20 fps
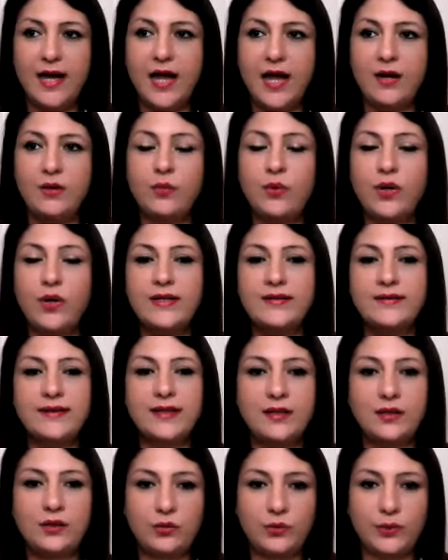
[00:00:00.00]
And what is
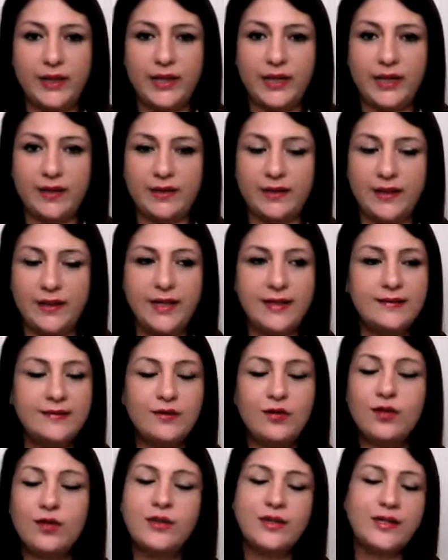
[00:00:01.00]
that doing? It's
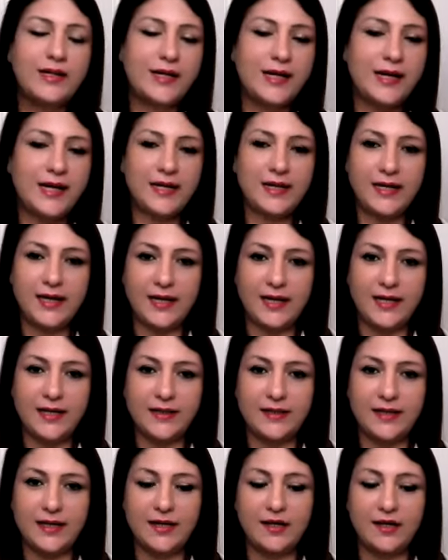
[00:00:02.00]
not creating
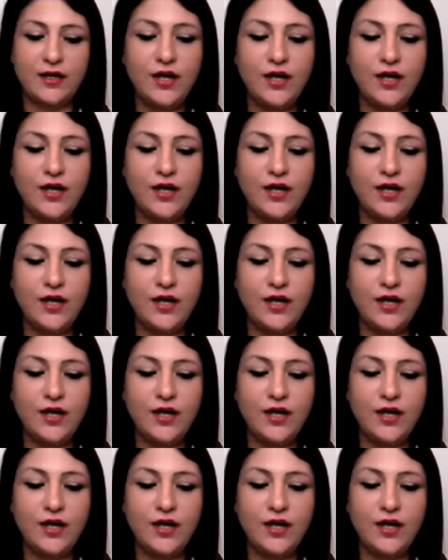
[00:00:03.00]
anything.